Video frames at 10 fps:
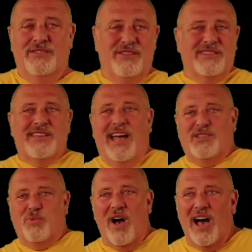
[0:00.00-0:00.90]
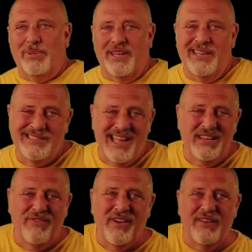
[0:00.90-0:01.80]
So this guy's wobbly, he's
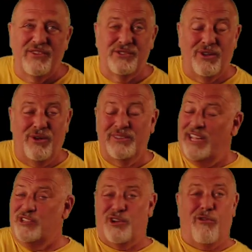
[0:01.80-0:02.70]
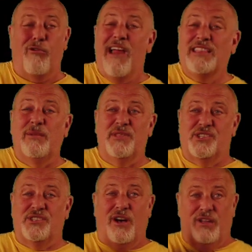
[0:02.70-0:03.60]
95 years old. I just cracked him in the
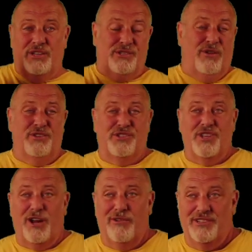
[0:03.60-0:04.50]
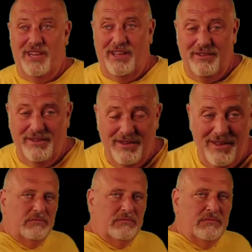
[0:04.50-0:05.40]
skull and he's holding a sucker in his hand.
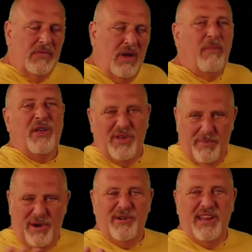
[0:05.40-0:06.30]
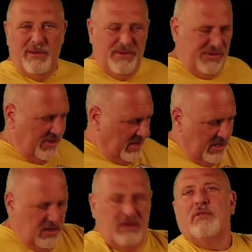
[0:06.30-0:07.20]
By the way, the perineum is
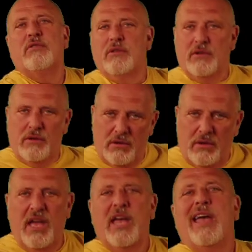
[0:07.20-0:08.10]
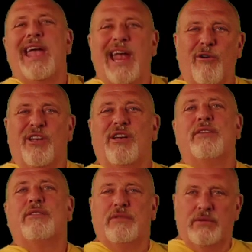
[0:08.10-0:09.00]
the area